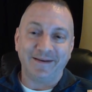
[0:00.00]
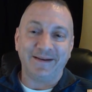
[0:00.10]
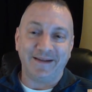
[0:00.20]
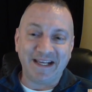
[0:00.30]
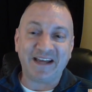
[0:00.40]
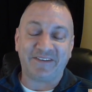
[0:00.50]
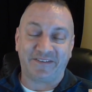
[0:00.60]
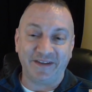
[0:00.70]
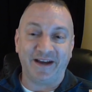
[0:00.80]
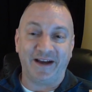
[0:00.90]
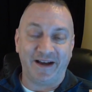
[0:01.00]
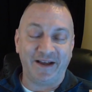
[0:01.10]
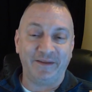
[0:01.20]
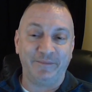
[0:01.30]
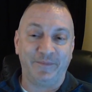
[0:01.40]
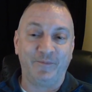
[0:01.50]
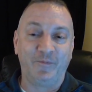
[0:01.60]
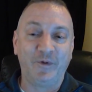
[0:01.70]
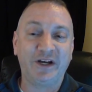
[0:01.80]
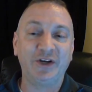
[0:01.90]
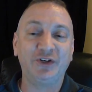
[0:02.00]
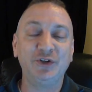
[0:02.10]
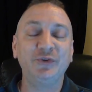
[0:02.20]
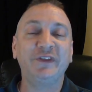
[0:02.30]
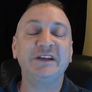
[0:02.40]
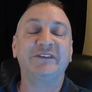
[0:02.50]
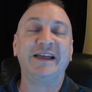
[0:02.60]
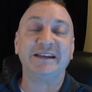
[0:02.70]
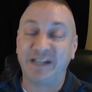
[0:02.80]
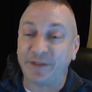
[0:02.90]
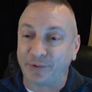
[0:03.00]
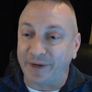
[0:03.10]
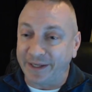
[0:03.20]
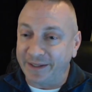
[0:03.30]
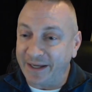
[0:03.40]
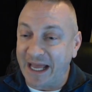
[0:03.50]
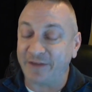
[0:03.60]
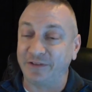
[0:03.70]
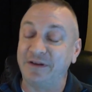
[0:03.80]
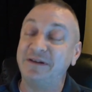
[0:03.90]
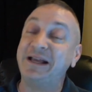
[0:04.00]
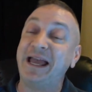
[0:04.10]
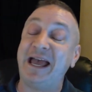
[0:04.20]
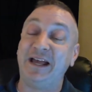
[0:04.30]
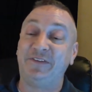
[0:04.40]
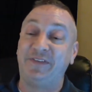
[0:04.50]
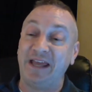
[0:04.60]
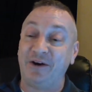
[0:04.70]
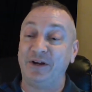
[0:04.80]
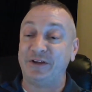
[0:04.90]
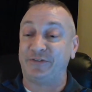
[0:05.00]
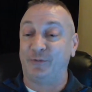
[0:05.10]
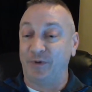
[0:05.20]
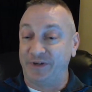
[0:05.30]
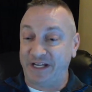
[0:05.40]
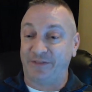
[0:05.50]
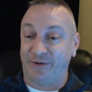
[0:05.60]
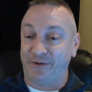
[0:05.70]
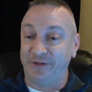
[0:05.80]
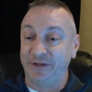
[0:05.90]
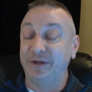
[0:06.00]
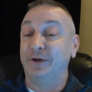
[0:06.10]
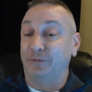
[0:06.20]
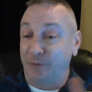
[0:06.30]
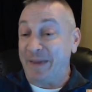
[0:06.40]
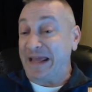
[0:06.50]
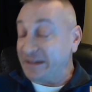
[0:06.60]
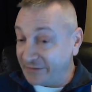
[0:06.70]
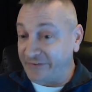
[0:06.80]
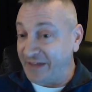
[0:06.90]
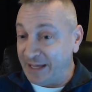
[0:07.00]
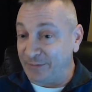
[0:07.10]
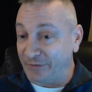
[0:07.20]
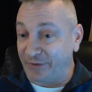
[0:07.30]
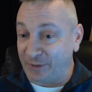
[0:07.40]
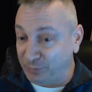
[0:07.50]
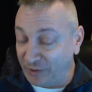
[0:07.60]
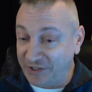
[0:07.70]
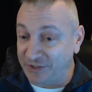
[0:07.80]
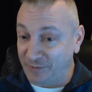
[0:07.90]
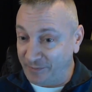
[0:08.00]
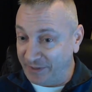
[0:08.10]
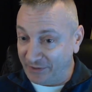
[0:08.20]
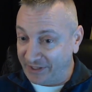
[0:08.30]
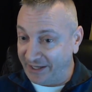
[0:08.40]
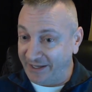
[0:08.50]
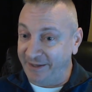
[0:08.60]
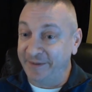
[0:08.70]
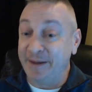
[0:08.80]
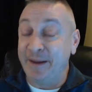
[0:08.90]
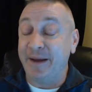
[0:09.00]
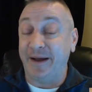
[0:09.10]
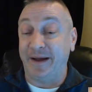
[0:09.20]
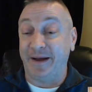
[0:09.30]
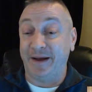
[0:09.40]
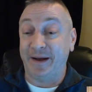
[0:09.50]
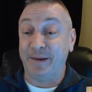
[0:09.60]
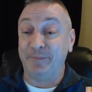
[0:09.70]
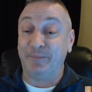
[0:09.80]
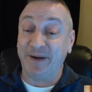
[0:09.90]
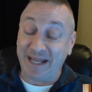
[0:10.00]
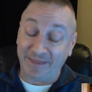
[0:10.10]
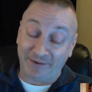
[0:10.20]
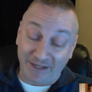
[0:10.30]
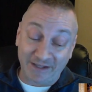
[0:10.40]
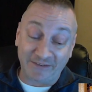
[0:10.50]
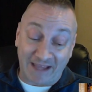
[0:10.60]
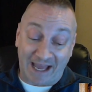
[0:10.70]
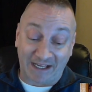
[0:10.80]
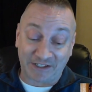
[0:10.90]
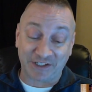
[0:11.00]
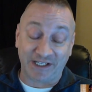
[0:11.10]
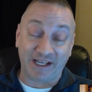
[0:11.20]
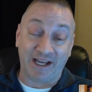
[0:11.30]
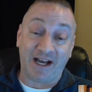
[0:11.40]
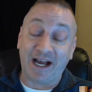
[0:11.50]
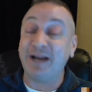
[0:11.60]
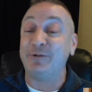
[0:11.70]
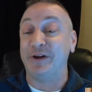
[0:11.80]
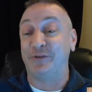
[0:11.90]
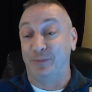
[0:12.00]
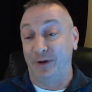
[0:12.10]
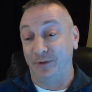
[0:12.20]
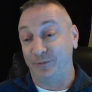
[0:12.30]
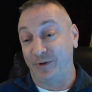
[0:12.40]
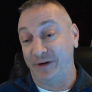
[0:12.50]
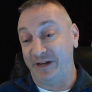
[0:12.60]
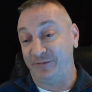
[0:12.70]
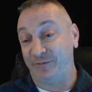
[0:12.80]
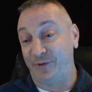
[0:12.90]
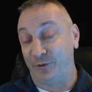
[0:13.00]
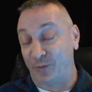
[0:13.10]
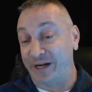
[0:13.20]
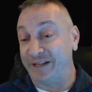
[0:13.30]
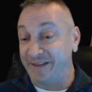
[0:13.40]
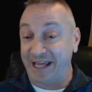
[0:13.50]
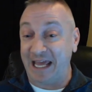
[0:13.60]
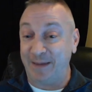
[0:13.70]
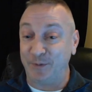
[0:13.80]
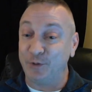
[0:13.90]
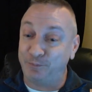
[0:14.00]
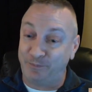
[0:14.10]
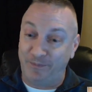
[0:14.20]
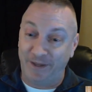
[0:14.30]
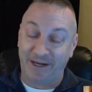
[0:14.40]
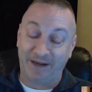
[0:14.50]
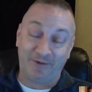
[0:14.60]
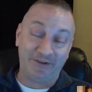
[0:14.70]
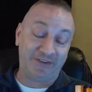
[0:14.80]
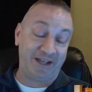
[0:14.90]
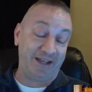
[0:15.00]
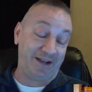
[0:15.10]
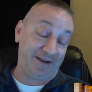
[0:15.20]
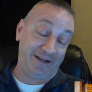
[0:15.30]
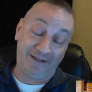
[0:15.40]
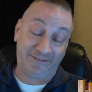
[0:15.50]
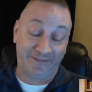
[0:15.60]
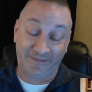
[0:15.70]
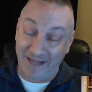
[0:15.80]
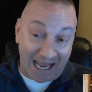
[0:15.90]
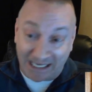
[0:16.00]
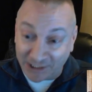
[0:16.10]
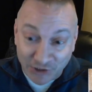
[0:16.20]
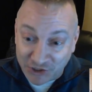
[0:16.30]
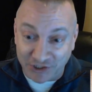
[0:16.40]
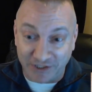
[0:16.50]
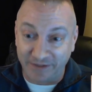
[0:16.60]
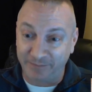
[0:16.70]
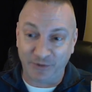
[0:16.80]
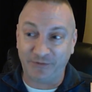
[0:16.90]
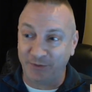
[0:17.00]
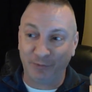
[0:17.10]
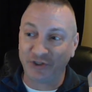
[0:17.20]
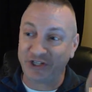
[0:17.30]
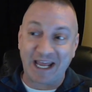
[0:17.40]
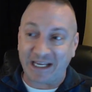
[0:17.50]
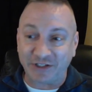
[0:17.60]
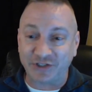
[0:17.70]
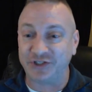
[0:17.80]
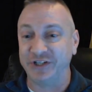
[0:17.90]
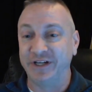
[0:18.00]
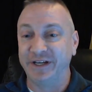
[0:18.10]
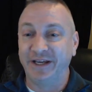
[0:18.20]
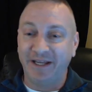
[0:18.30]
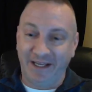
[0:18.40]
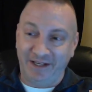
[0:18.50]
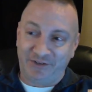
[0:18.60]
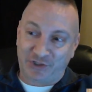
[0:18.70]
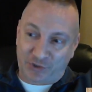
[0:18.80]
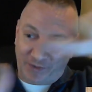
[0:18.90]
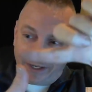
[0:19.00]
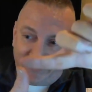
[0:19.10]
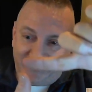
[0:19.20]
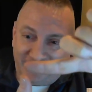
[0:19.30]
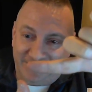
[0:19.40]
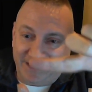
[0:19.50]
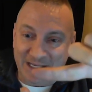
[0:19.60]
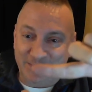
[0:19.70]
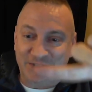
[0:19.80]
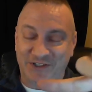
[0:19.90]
Yes. We could use things like dithering as long as the areas that were dithered remained the same, so the compression would be okay. But there is actually a high-res mode where if you're running the game and I want to say it's H, if you push H, it shrinks the image